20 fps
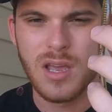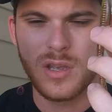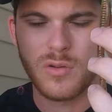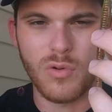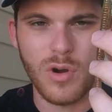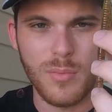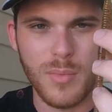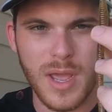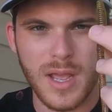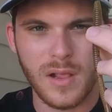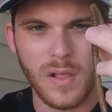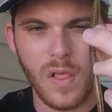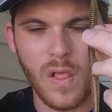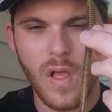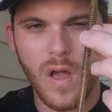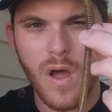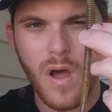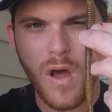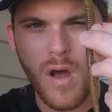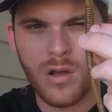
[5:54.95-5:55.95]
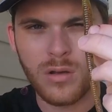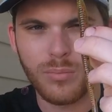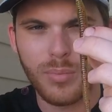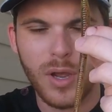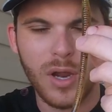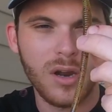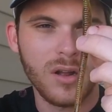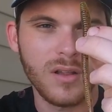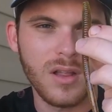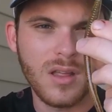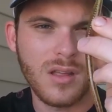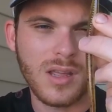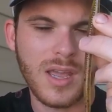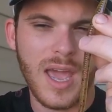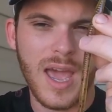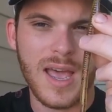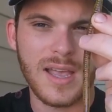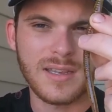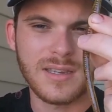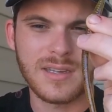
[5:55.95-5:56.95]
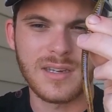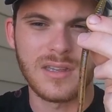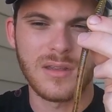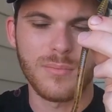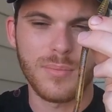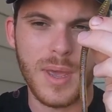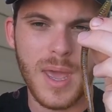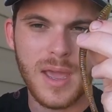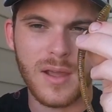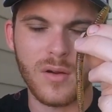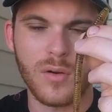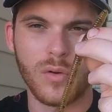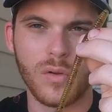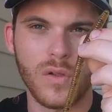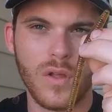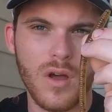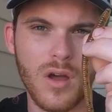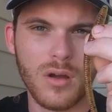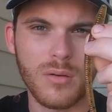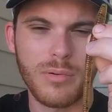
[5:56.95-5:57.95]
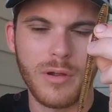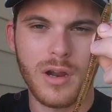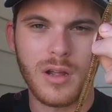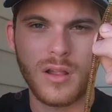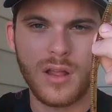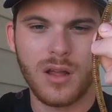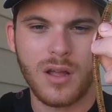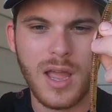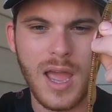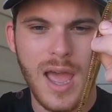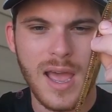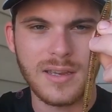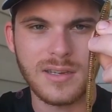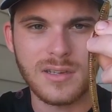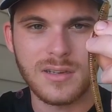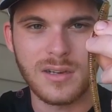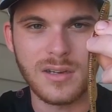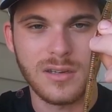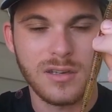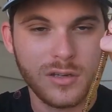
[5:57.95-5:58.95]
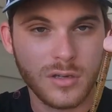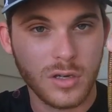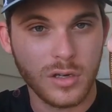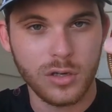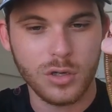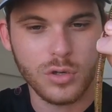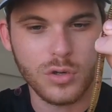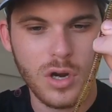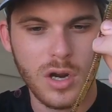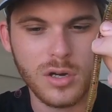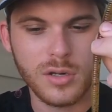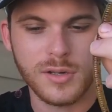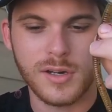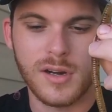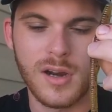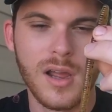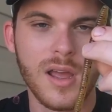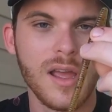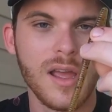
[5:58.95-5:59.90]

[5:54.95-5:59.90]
You want to make a long parallel cast to the bank or a long parallel cast to structure,